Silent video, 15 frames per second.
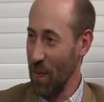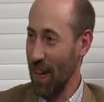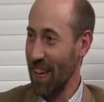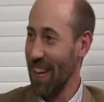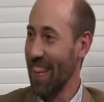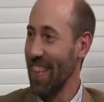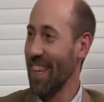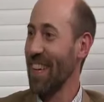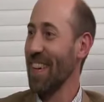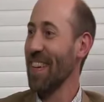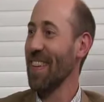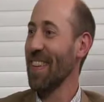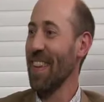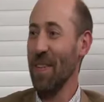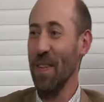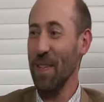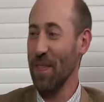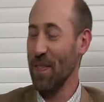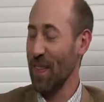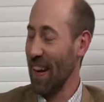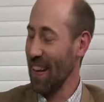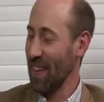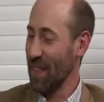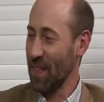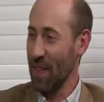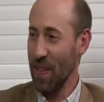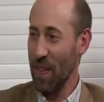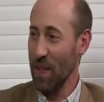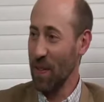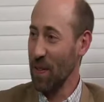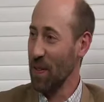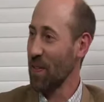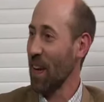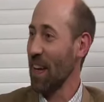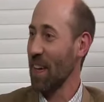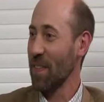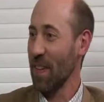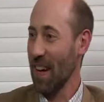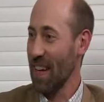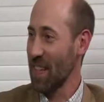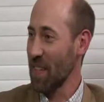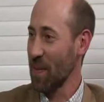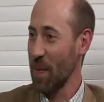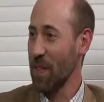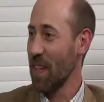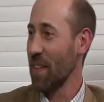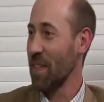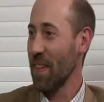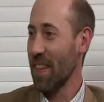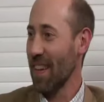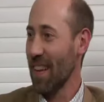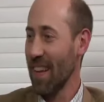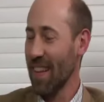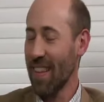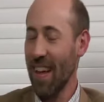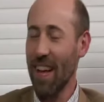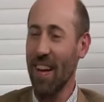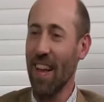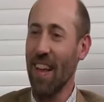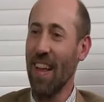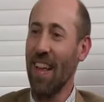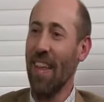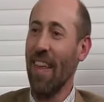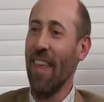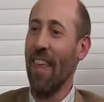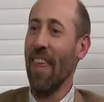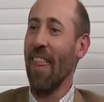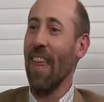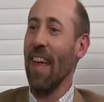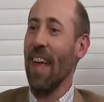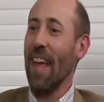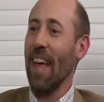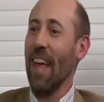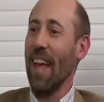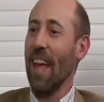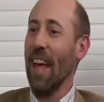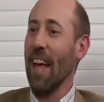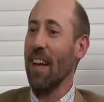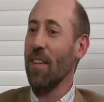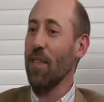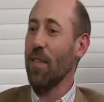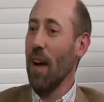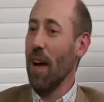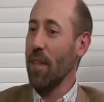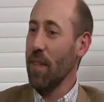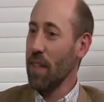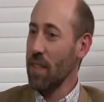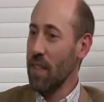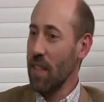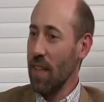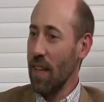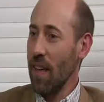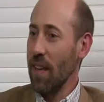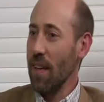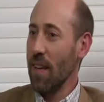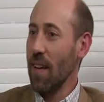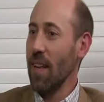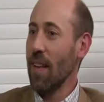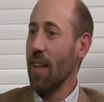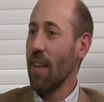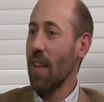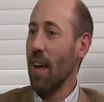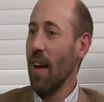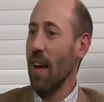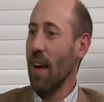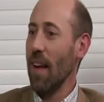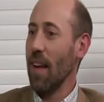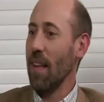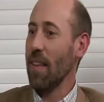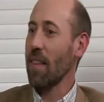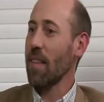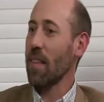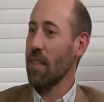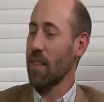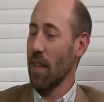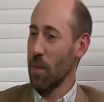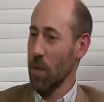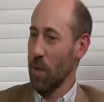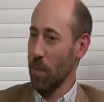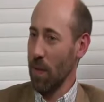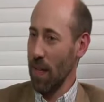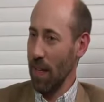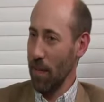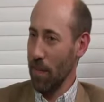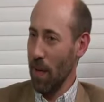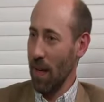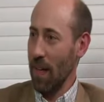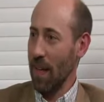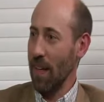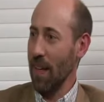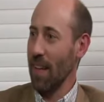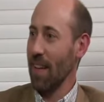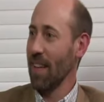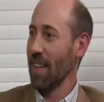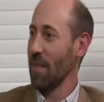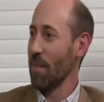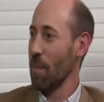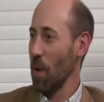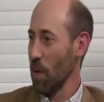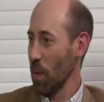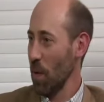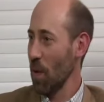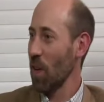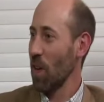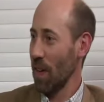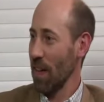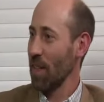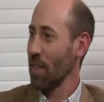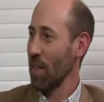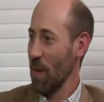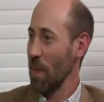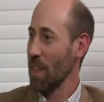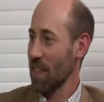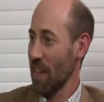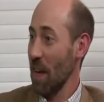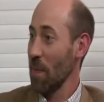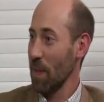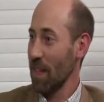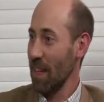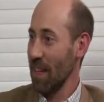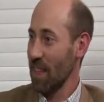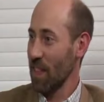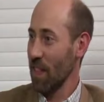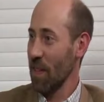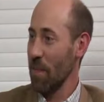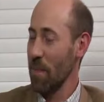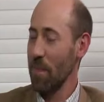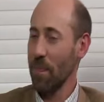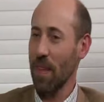one another. They were fighting for news, fighting for customers, everything like that. And 5 years in, the Sun was bleeding money. Both were hurting from this competition,